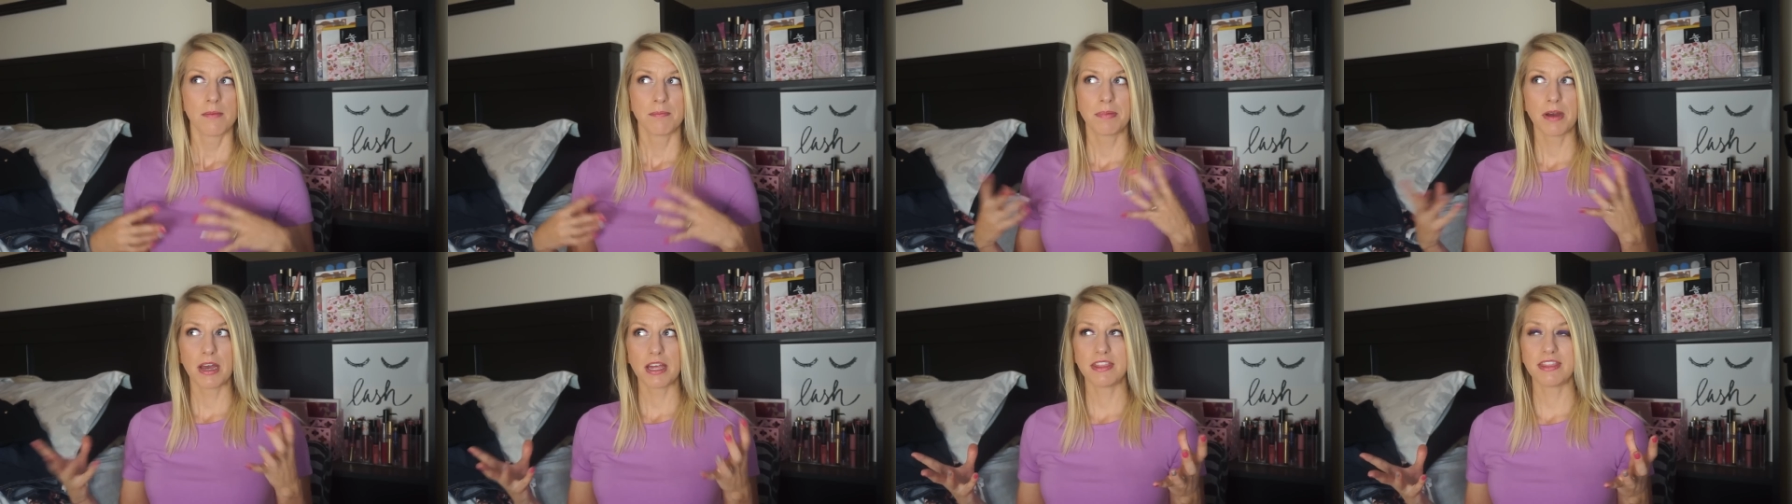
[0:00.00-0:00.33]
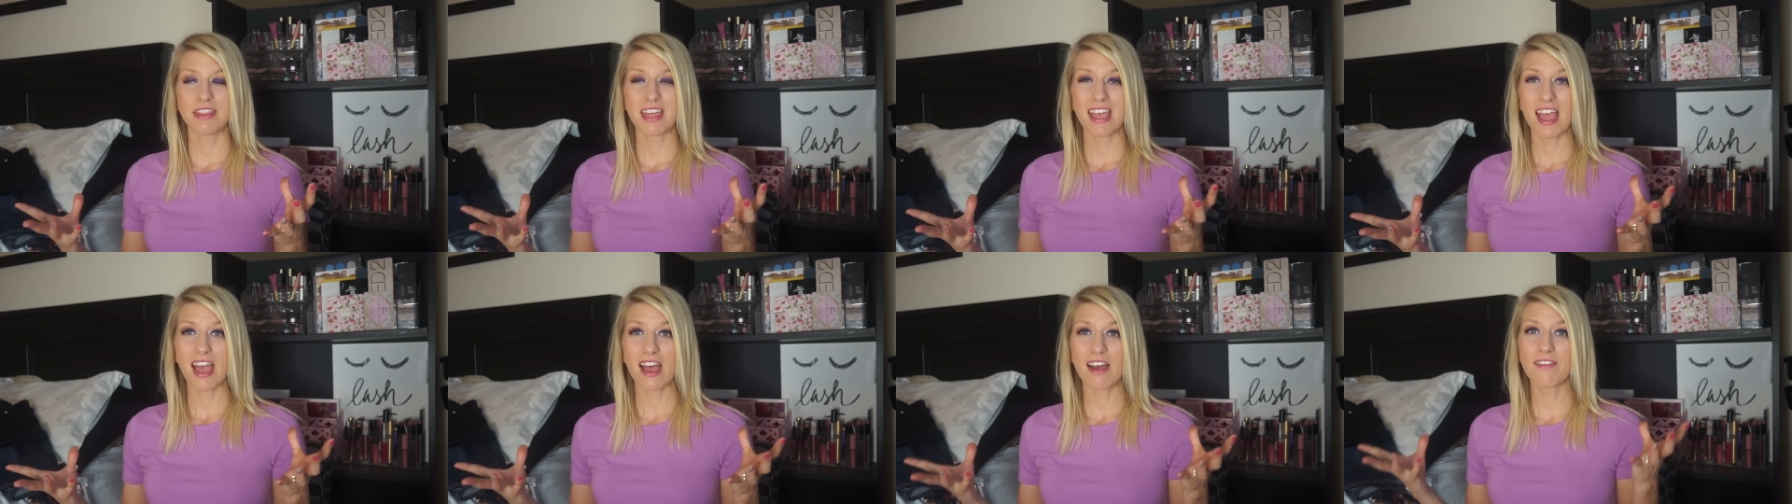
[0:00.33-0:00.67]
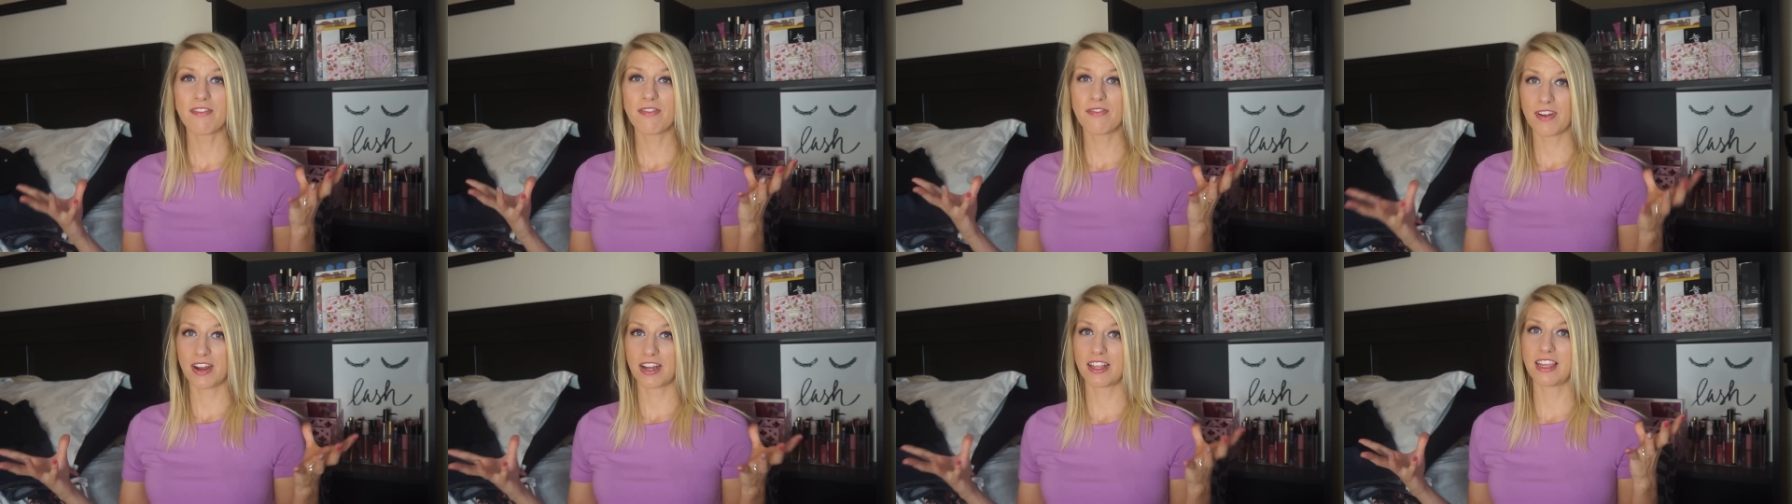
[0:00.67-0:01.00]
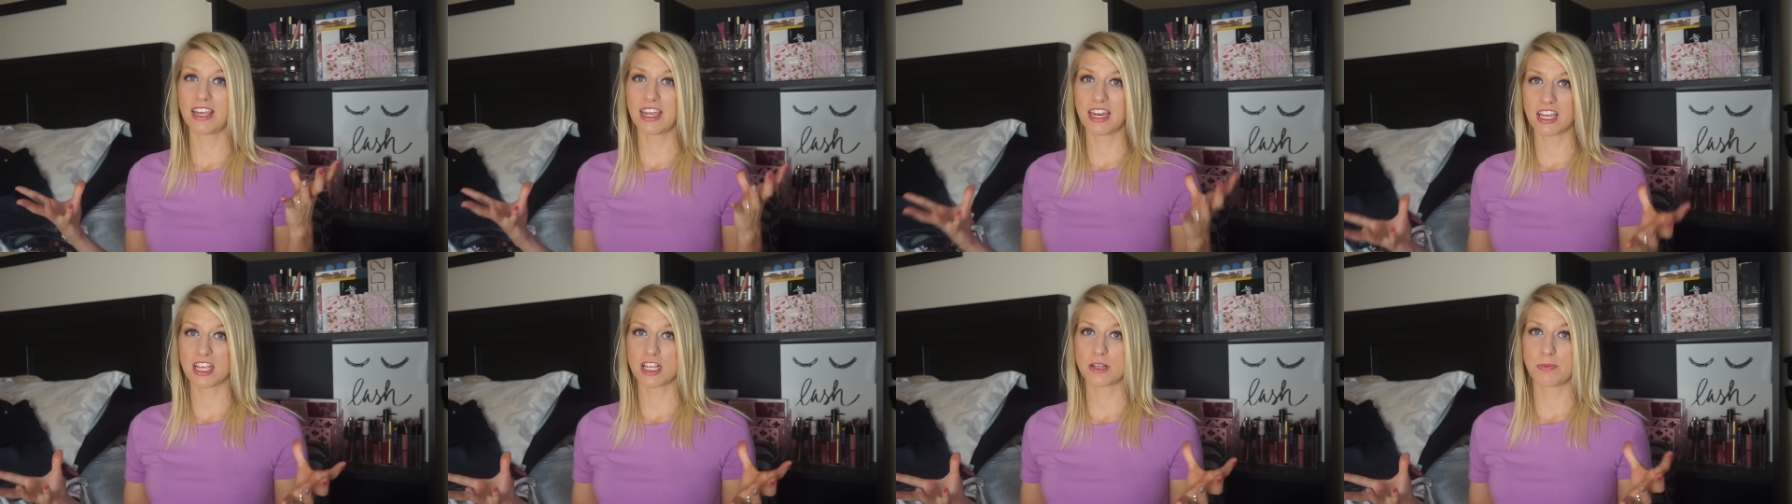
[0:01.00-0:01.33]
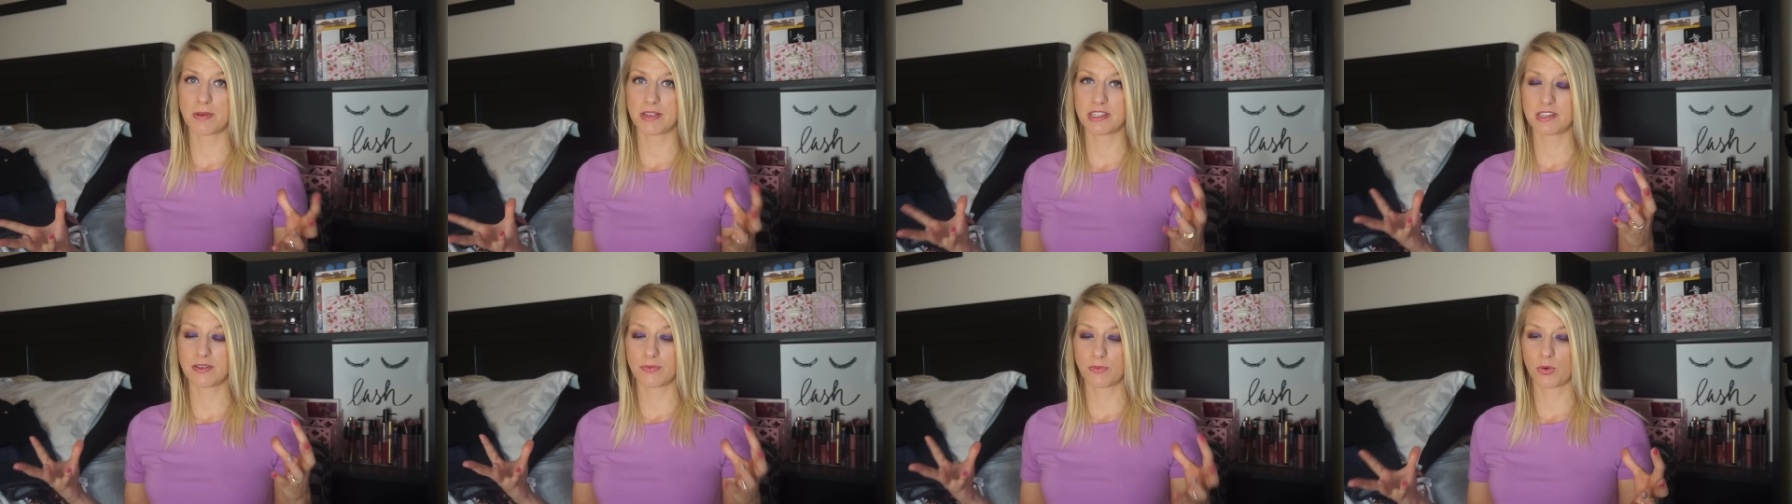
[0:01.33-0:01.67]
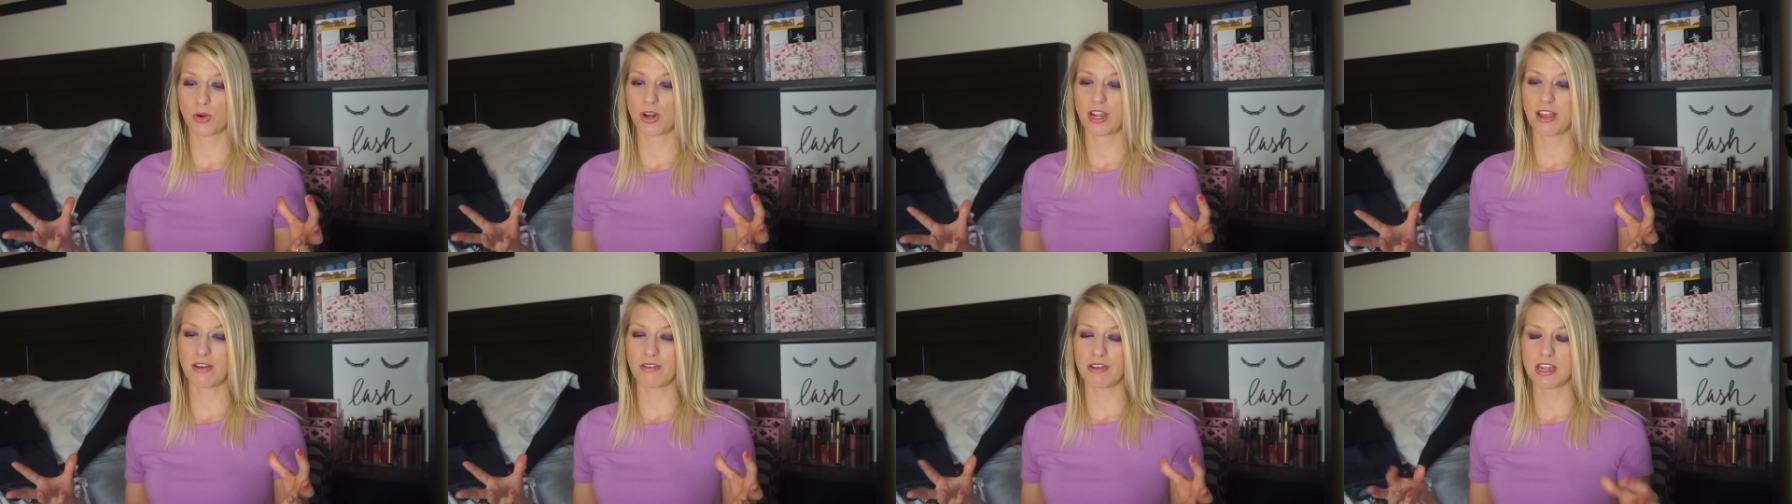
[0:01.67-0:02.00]
But they have fairly inexpensive
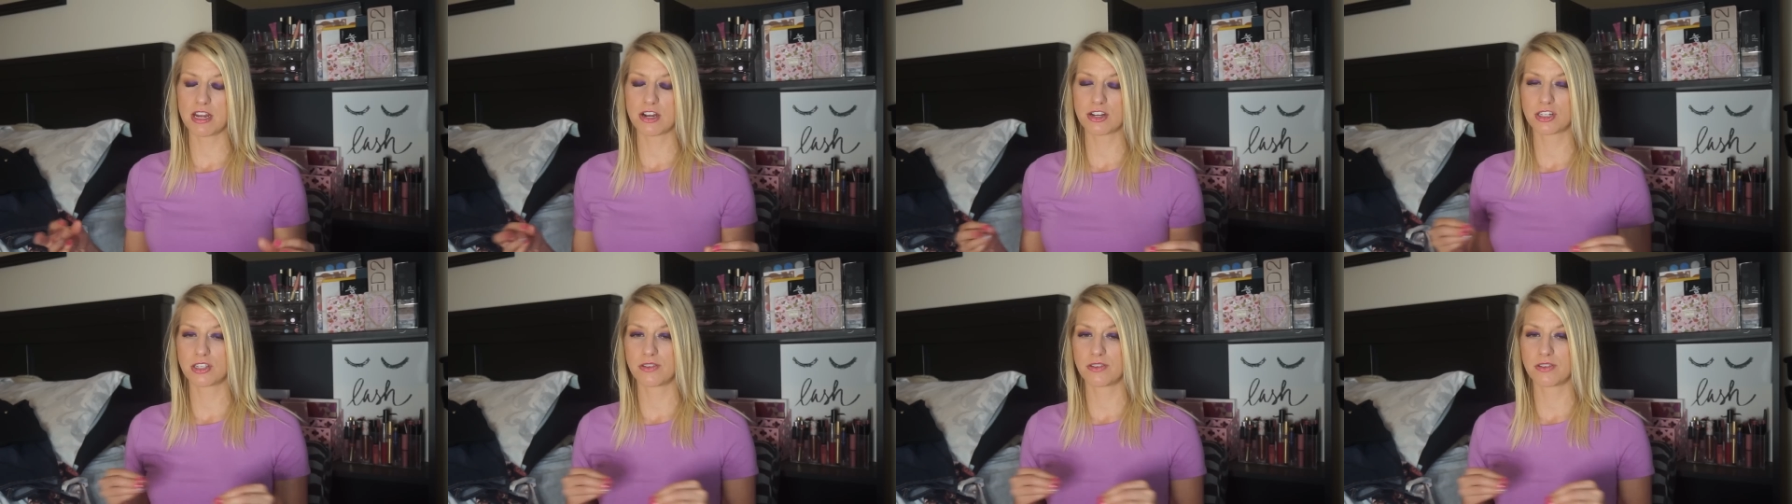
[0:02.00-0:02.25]
workout gear,